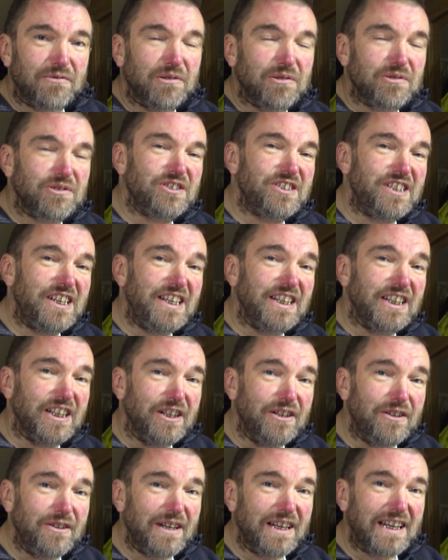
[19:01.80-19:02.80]
we'll see
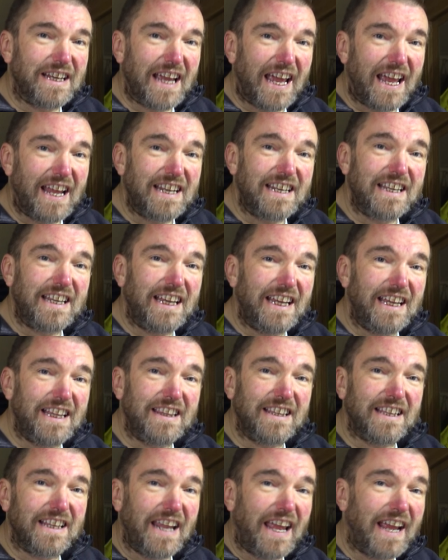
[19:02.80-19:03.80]
you again
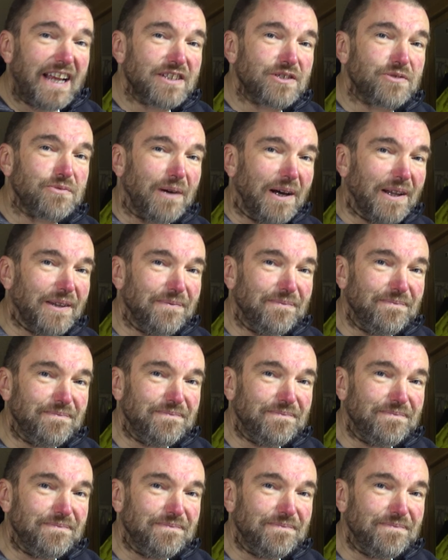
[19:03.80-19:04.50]
in the next one.